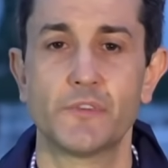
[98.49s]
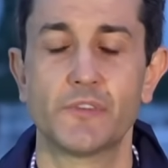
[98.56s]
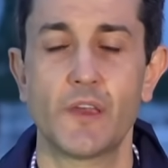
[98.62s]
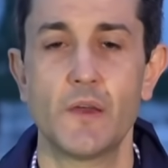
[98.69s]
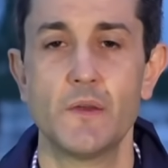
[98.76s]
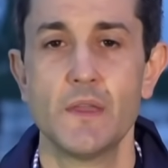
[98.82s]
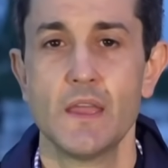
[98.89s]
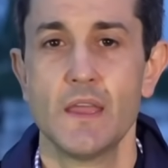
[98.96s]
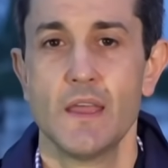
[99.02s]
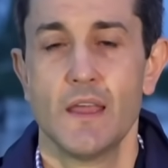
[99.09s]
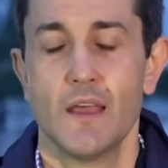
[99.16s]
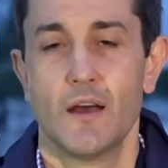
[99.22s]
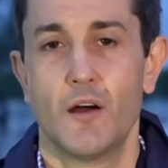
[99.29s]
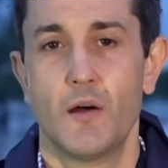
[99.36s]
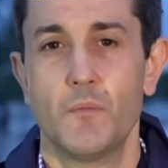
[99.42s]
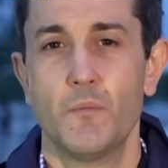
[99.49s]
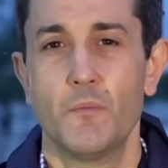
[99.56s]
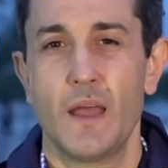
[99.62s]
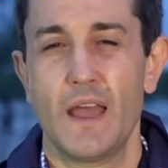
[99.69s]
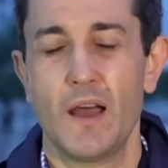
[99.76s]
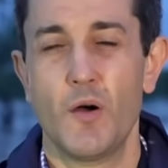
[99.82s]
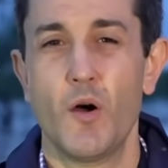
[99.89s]
So
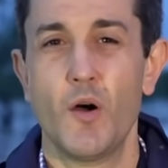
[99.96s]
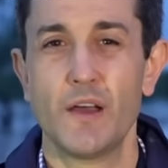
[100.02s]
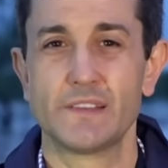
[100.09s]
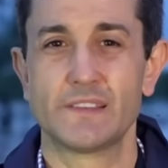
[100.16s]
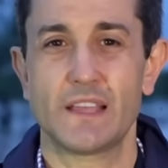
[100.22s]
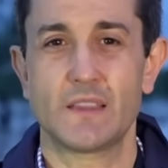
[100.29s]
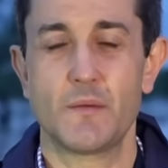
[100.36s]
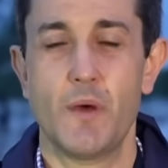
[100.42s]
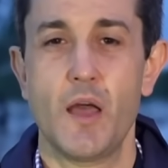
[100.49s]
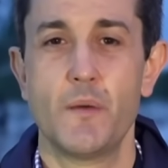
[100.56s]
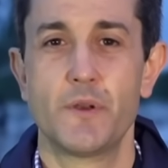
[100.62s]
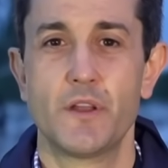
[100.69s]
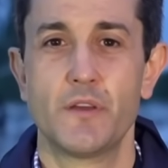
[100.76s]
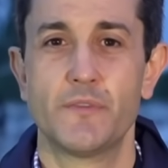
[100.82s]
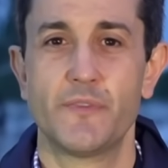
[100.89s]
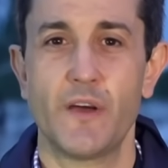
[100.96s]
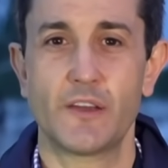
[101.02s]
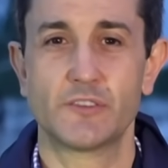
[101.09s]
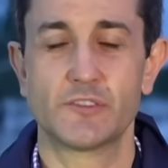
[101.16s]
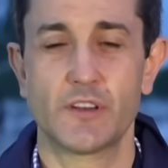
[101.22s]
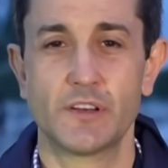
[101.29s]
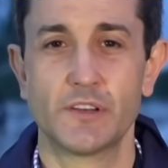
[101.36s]
our eyes at the moment are
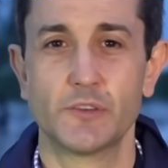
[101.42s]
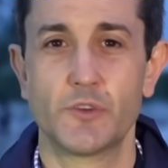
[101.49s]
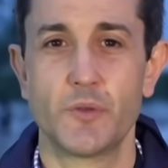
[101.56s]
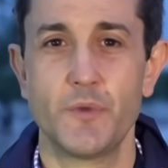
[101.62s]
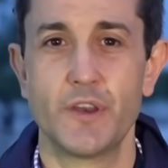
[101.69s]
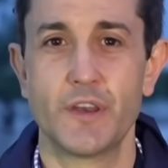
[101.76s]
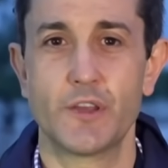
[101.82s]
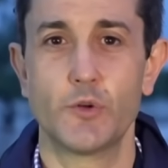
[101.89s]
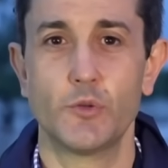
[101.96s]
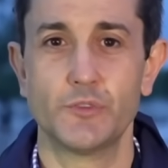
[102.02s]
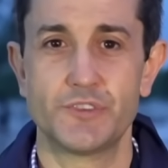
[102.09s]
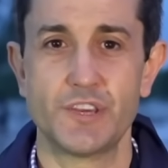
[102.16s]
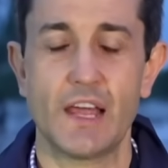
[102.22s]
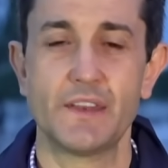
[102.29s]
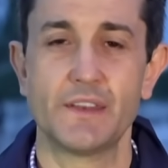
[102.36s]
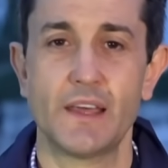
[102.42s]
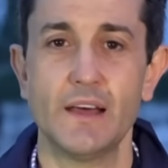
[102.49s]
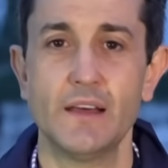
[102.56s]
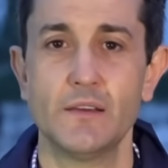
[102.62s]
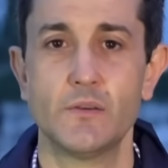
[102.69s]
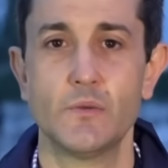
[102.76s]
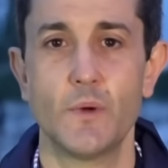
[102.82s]
focused on a little community called
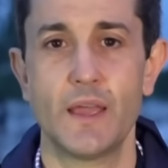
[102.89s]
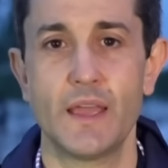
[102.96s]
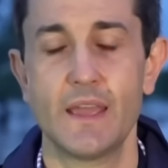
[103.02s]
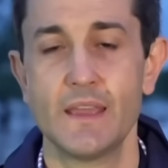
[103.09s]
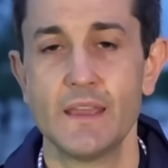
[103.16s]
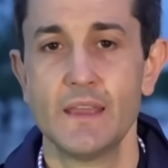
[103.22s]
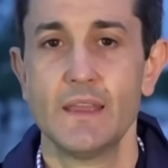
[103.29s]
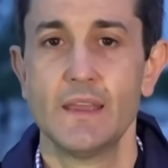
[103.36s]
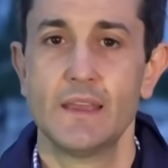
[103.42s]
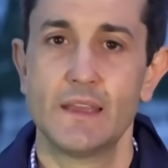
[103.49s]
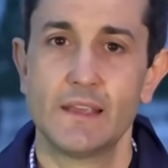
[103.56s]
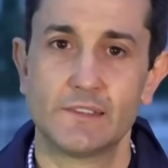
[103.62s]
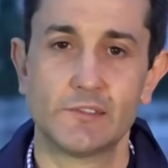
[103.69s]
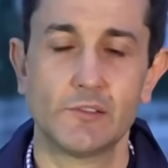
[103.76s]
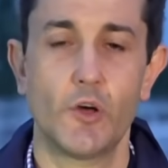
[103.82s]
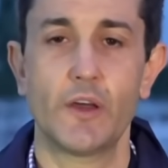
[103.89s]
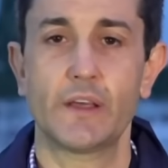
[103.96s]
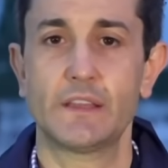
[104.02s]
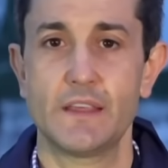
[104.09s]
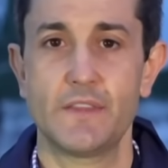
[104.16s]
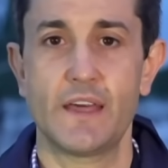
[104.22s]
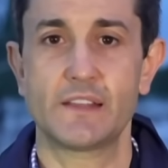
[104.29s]
Junda, where it's
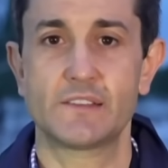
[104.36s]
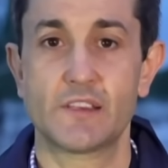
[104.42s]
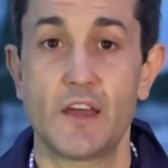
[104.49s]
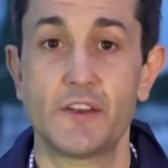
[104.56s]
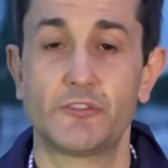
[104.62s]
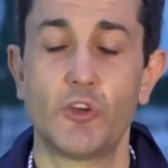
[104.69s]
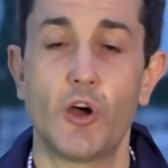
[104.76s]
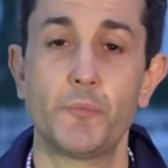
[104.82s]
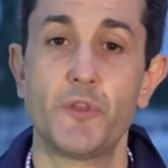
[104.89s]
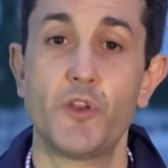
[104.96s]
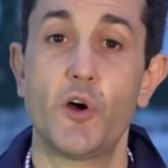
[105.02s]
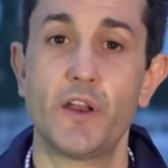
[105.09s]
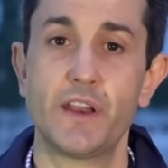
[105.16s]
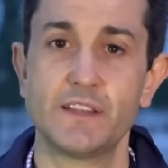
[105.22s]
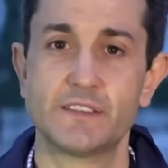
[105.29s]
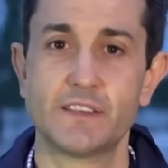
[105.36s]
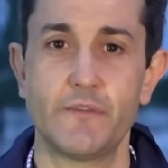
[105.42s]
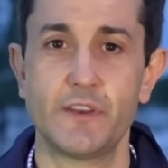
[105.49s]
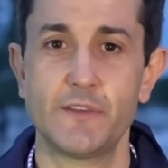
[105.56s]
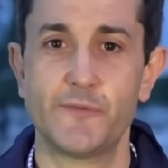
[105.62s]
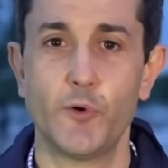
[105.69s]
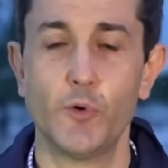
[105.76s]
likely that it's going to top the
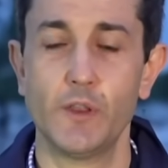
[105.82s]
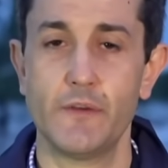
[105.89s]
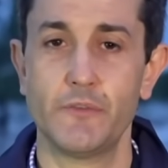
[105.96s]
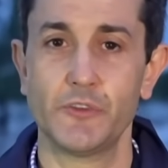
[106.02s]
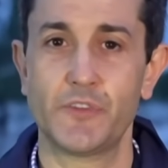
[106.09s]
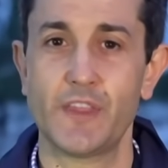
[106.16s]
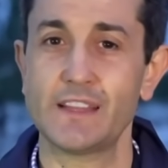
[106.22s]
1974 levels.